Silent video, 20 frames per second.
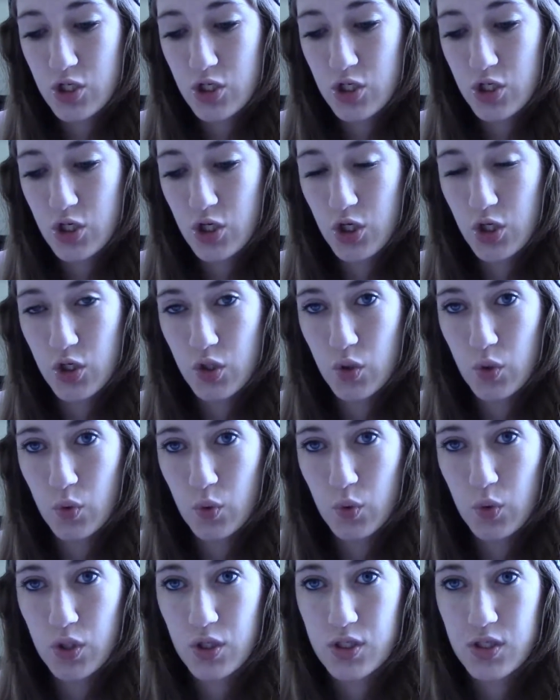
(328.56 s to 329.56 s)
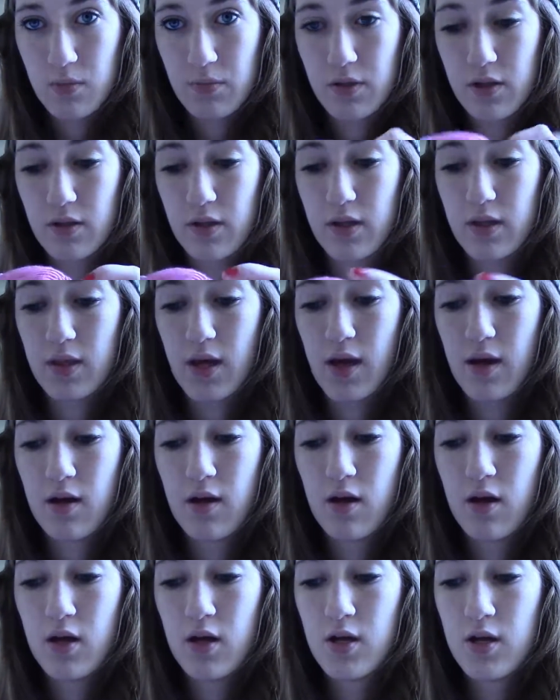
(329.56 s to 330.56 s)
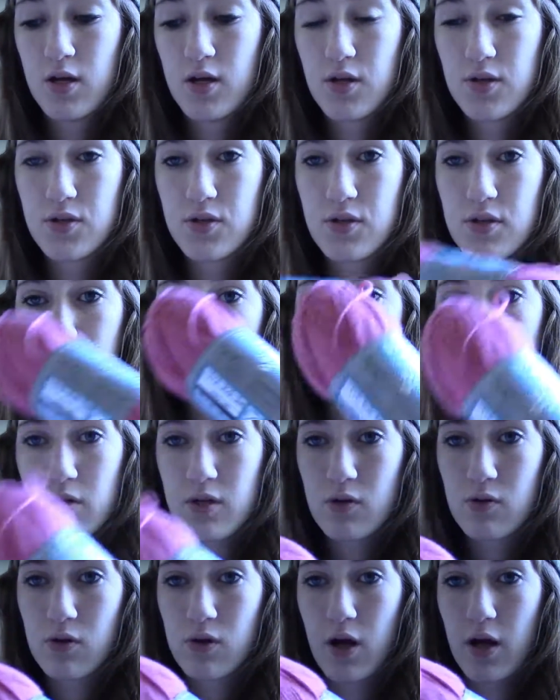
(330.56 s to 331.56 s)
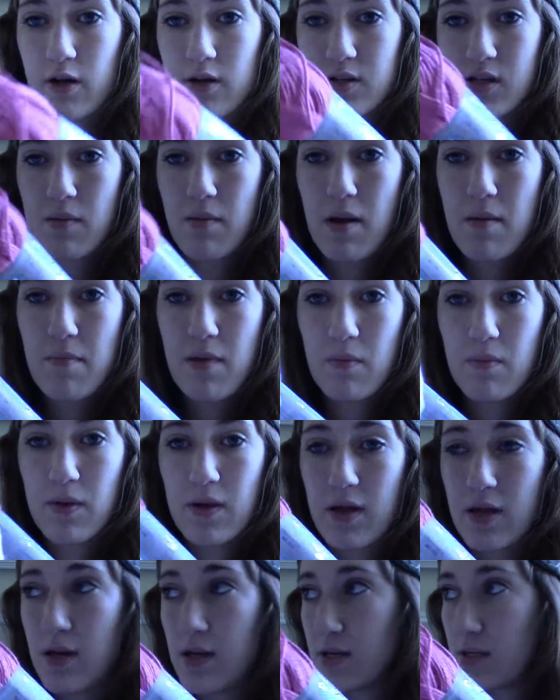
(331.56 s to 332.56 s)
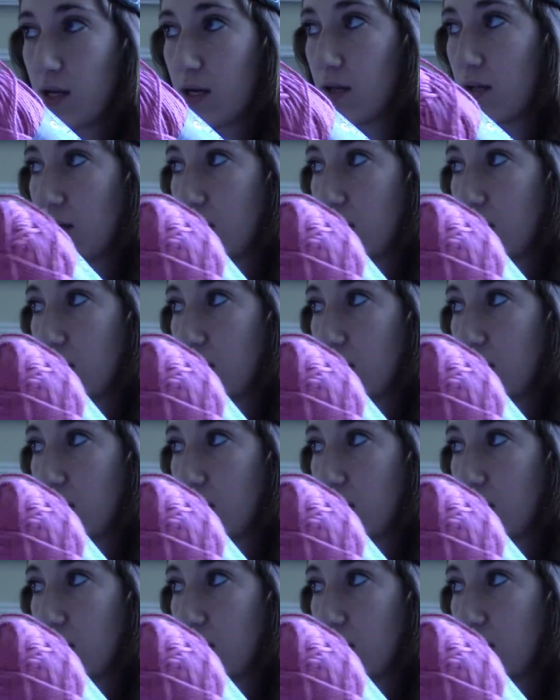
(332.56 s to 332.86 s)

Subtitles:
two or something like that. So these are really cool colors. I might make bikinis out of